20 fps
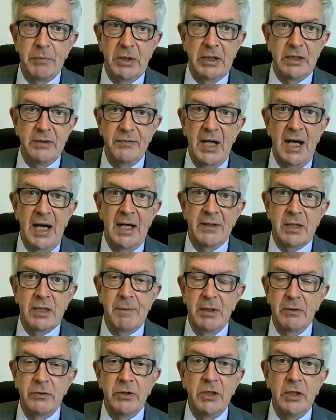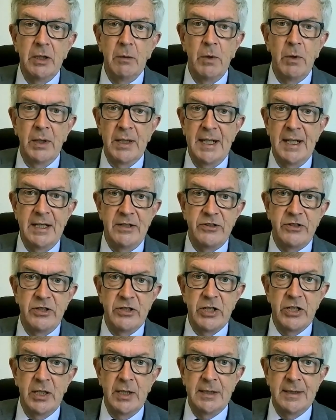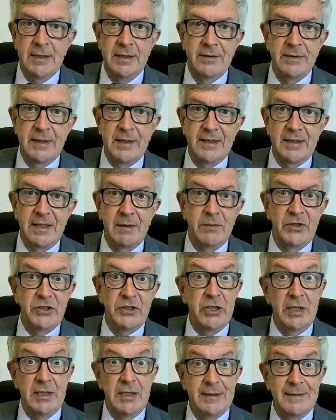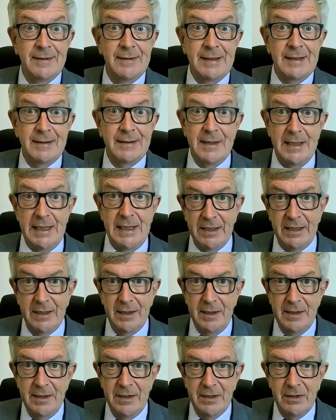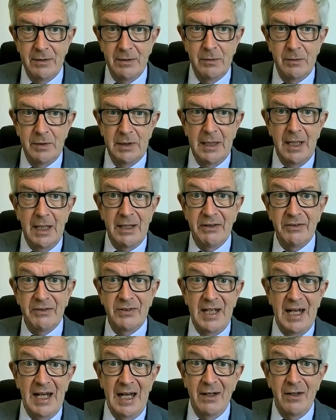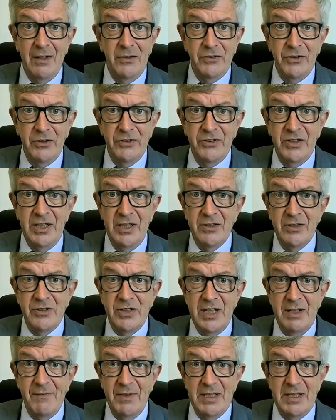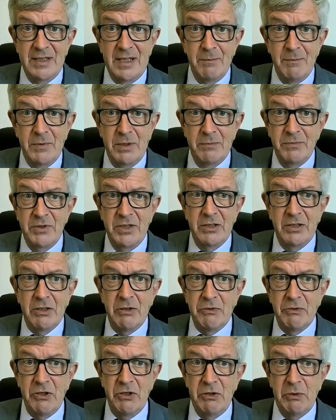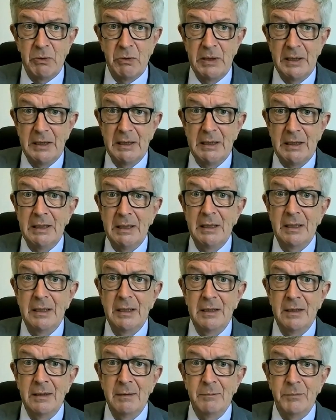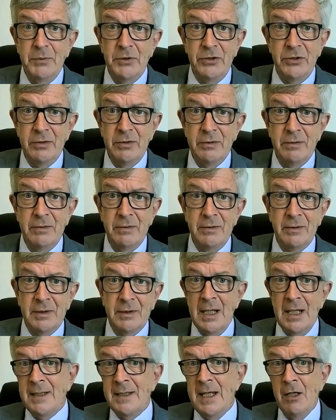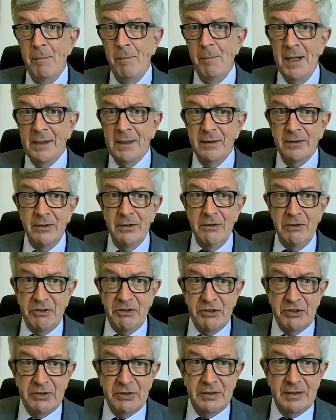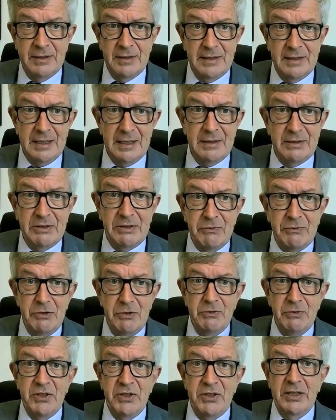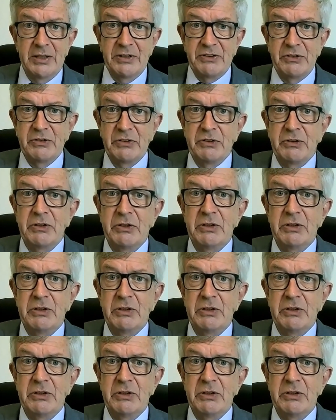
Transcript: Because if you ask about what age the child is, and they say, well, the child is 16, and you go, and does he or she have any symptoms? And you go, no. But sure, can't they go back to school? Sure, that's the rules on it.